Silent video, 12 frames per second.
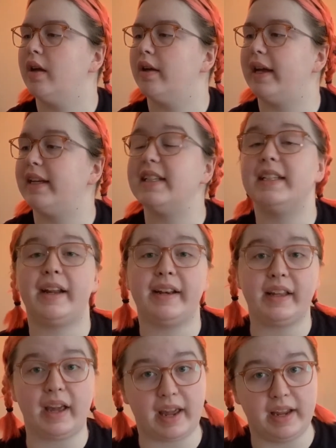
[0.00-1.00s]

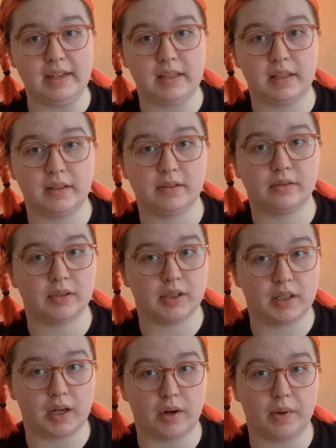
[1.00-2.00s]
1888.
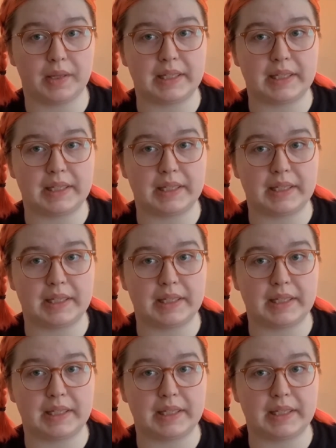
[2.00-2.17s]
So